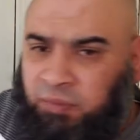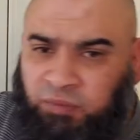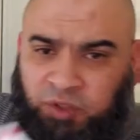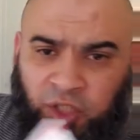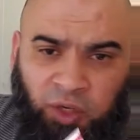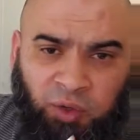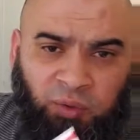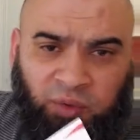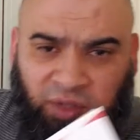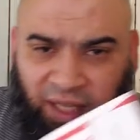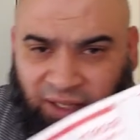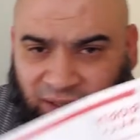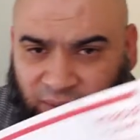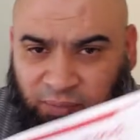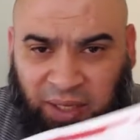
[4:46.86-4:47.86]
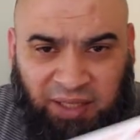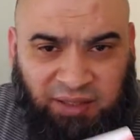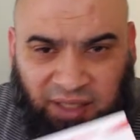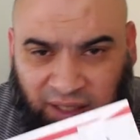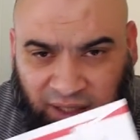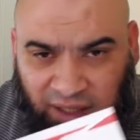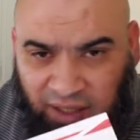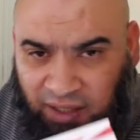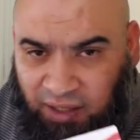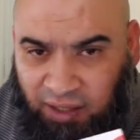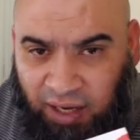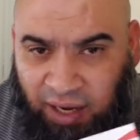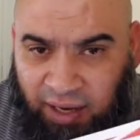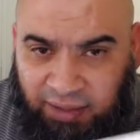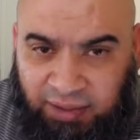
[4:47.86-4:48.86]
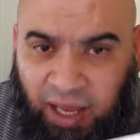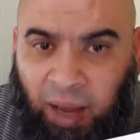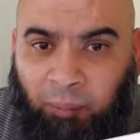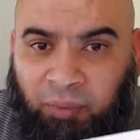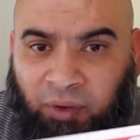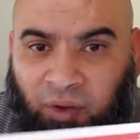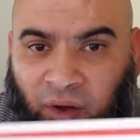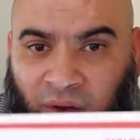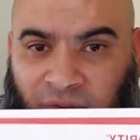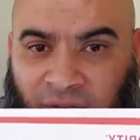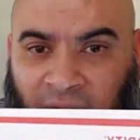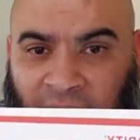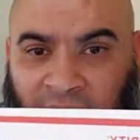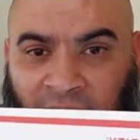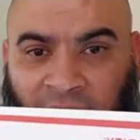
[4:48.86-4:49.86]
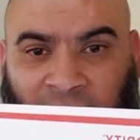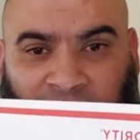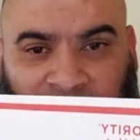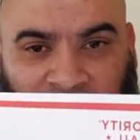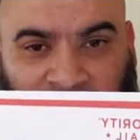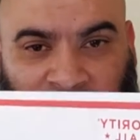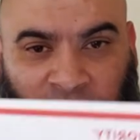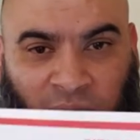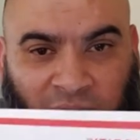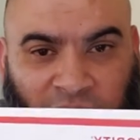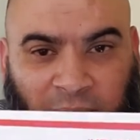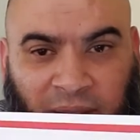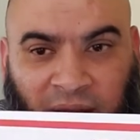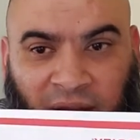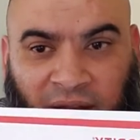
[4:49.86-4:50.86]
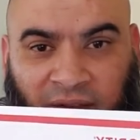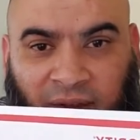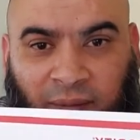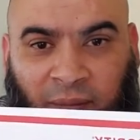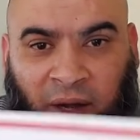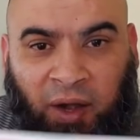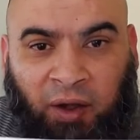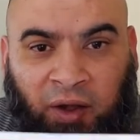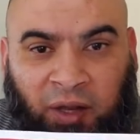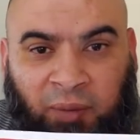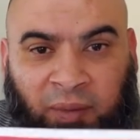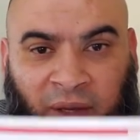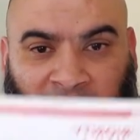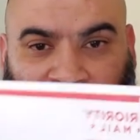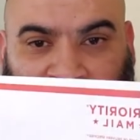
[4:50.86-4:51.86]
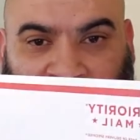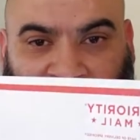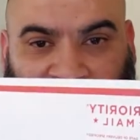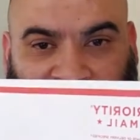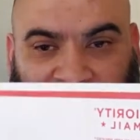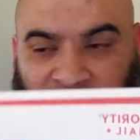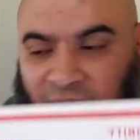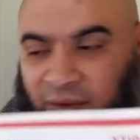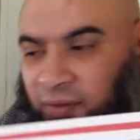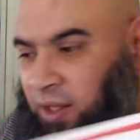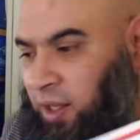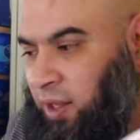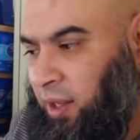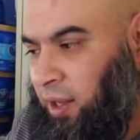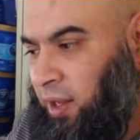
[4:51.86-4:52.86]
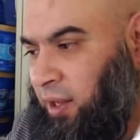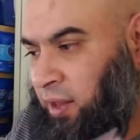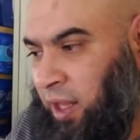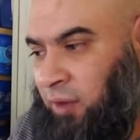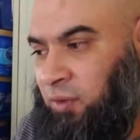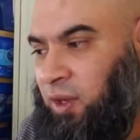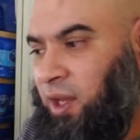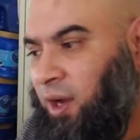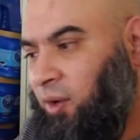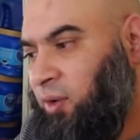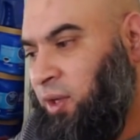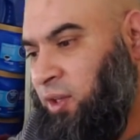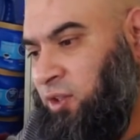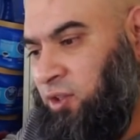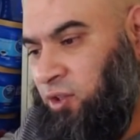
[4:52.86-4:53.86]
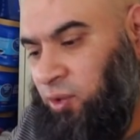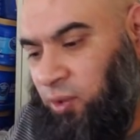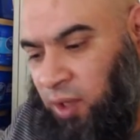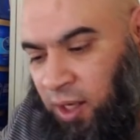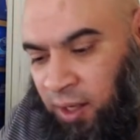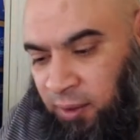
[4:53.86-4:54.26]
So that's basically an example of a USPS priority mail packaging. Then we go into